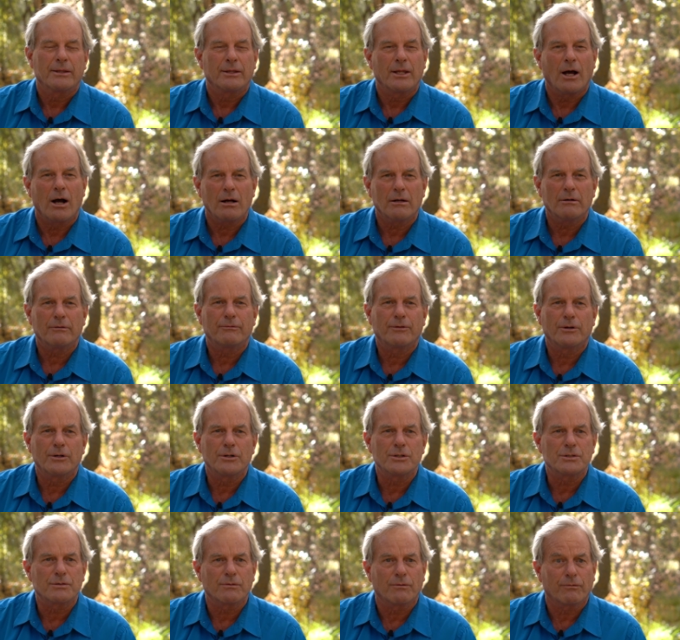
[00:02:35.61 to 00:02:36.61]
The
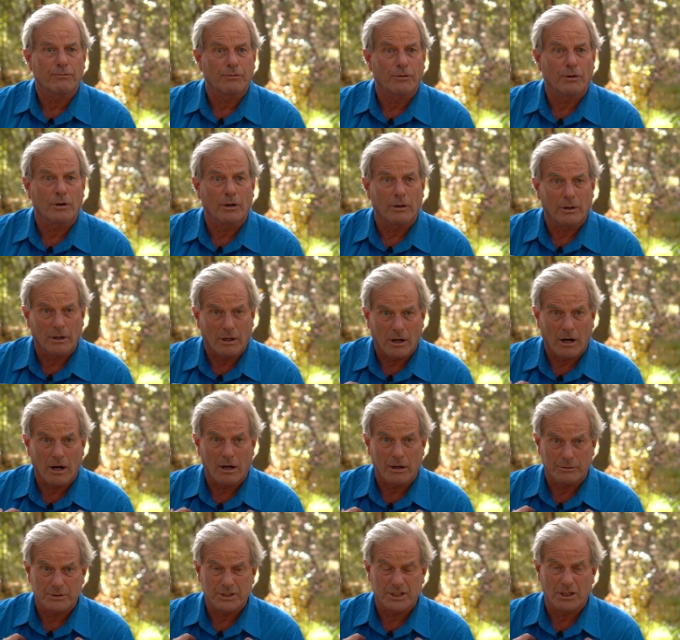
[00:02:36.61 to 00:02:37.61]
aquifers for
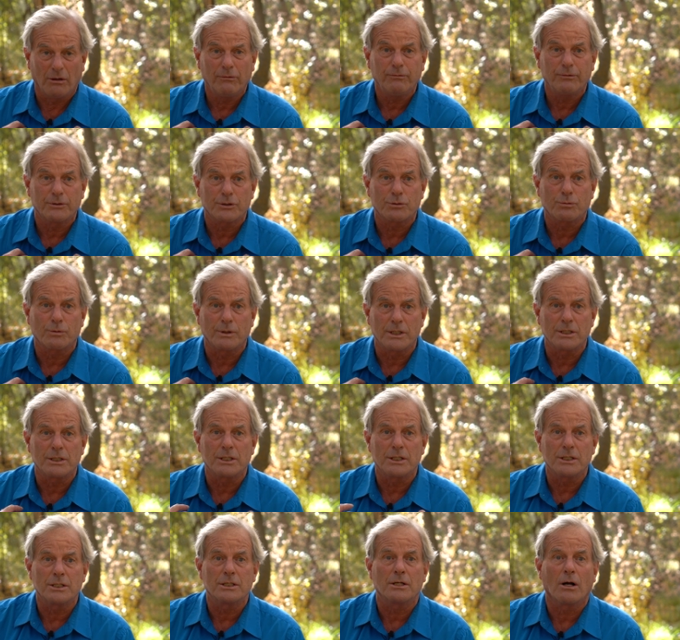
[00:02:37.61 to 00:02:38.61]
our selfish
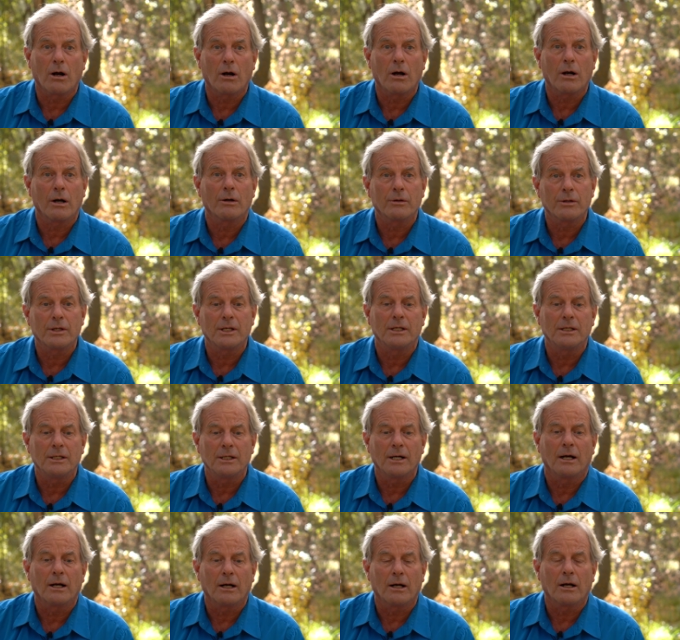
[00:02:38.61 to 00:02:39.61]
reasons are
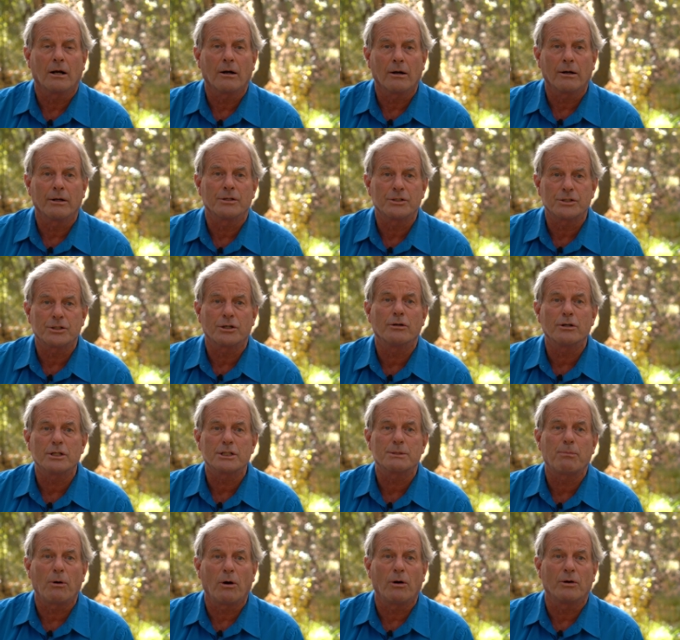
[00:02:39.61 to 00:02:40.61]
the, uh, our
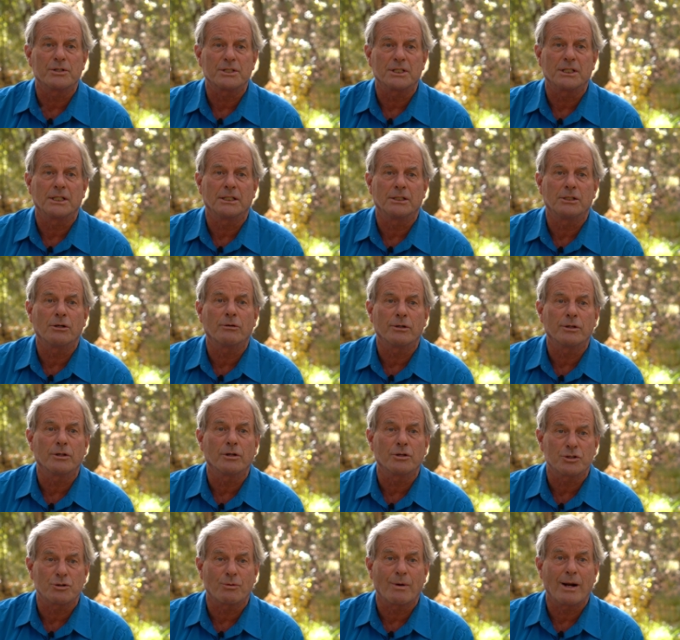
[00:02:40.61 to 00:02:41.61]
insurance policy during
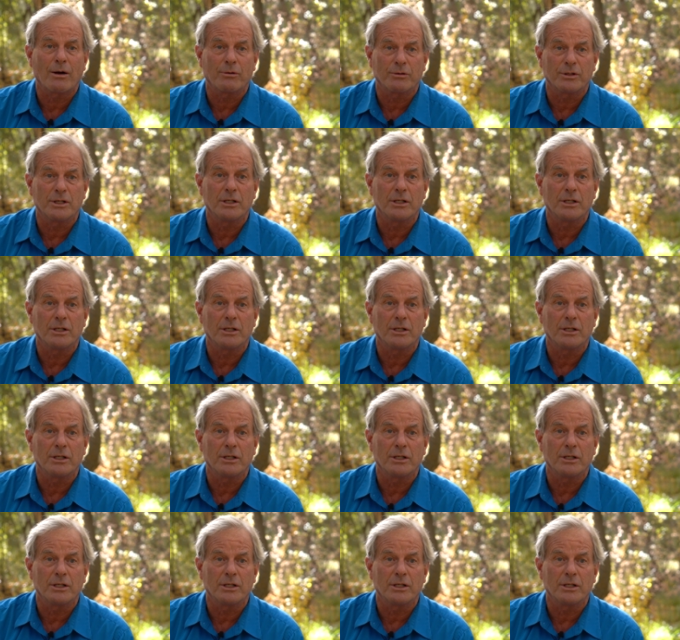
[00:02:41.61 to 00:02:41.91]
those drought